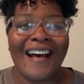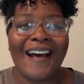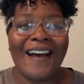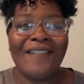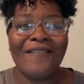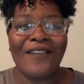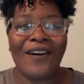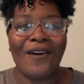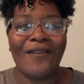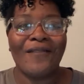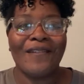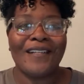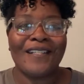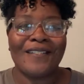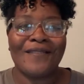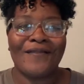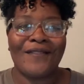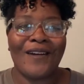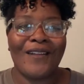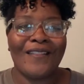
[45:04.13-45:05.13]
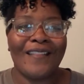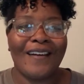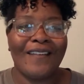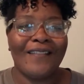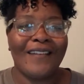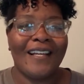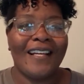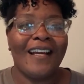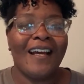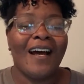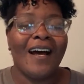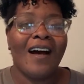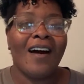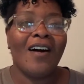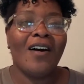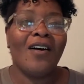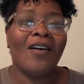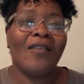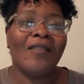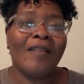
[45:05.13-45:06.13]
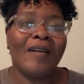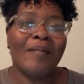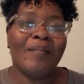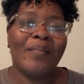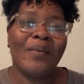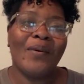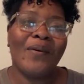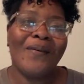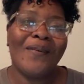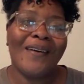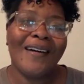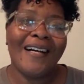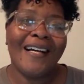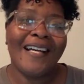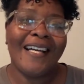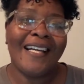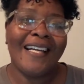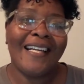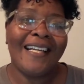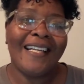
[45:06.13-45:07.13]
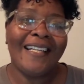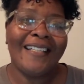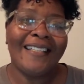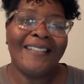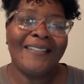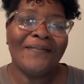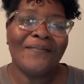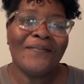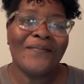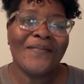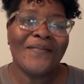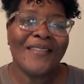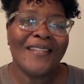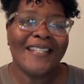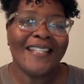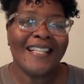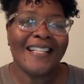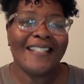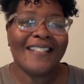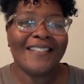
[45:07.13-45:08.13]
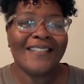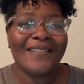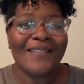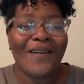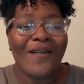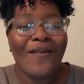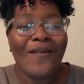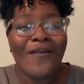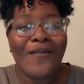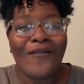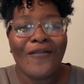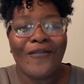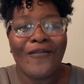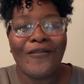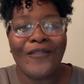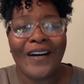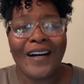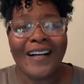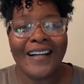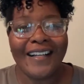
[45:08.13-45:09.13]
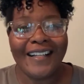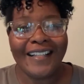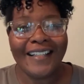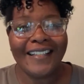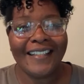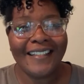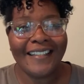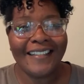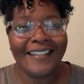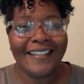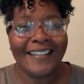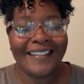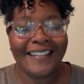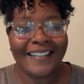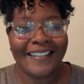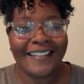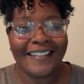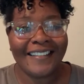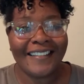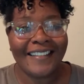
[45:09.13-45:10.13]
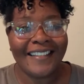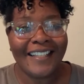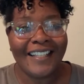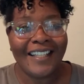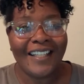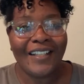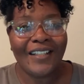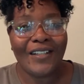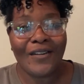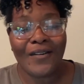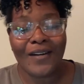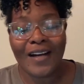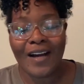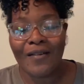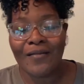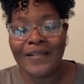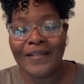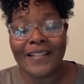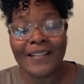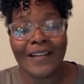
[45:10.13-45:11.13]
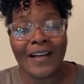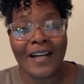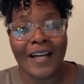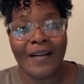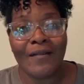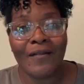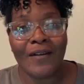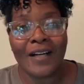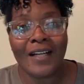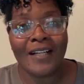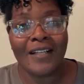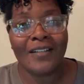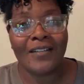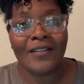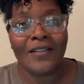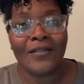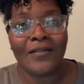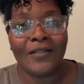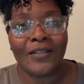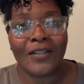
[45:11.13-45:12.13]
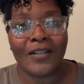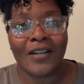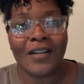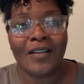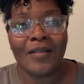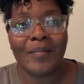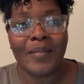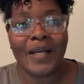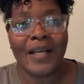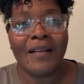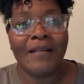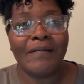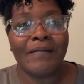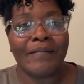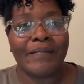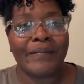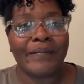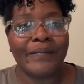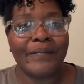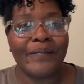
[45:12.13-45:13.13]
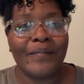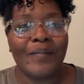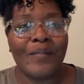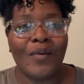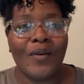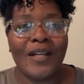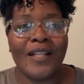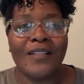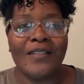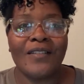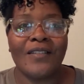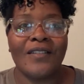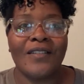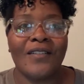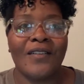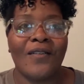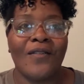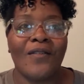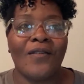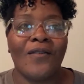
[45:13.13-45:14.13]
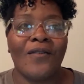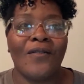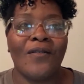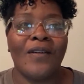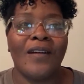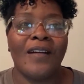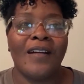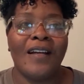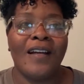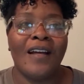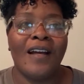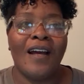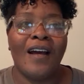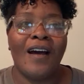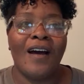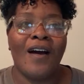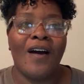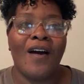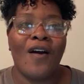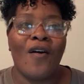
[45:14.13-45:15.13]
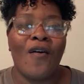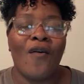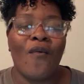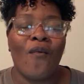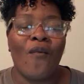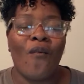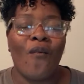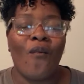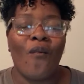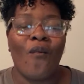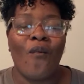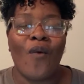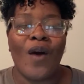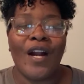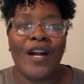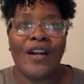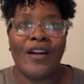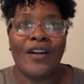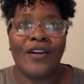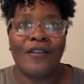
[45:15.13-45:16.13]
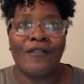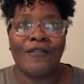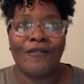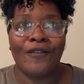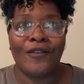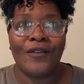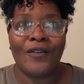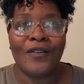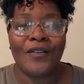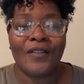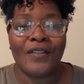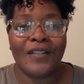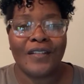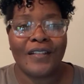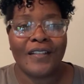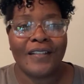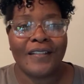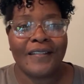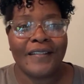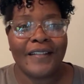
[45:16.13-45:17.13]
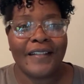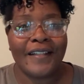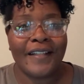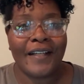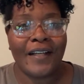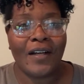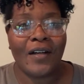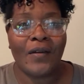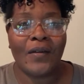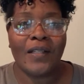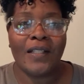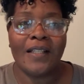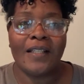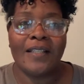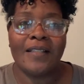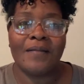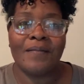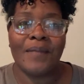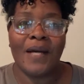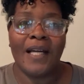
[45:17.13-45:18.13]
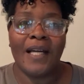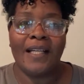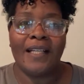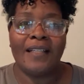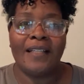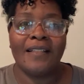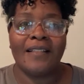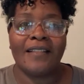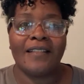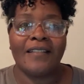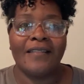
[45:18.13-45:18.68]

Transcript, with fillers: I've always felt that way. Oh, a boy. That's so fun. You know what? I always thought I wanted a little girl, but boys are so wonderful. They, or at least mine is.